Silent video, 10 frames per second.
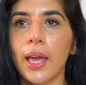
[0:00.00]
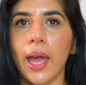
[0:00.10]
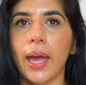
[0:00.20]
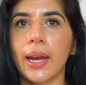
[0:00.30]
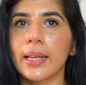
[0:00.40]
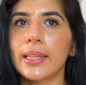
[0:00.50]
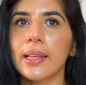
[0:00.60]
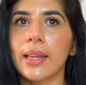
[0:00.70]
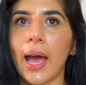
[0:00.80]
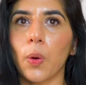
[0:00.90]
And I
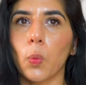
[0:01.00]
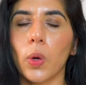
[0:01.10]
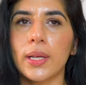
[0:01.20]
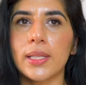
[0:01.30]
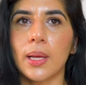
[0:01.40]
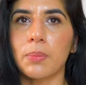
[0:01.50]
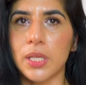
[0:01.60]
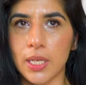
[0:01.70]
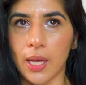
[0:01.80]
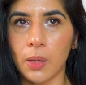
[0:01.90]
think that was a
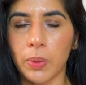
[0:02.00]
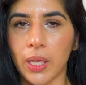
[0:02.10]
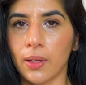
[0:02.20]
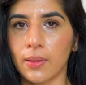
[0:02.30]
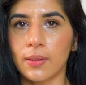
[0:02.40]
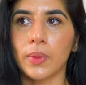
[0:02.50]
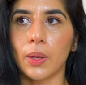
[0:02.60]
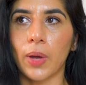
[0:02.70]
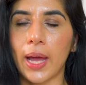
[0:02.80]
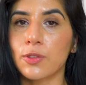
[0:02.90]
mistake, because
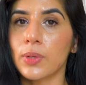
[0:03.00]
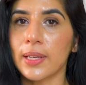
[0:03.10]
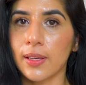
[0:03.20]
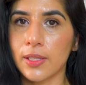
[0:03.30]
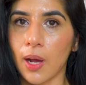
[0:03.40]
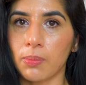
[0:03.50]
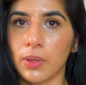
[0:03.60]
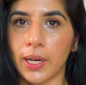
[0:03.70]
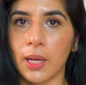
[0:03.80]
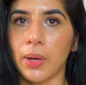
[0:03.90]
as soon as I stopped
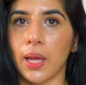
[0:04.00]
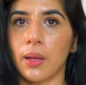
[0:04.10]
learning,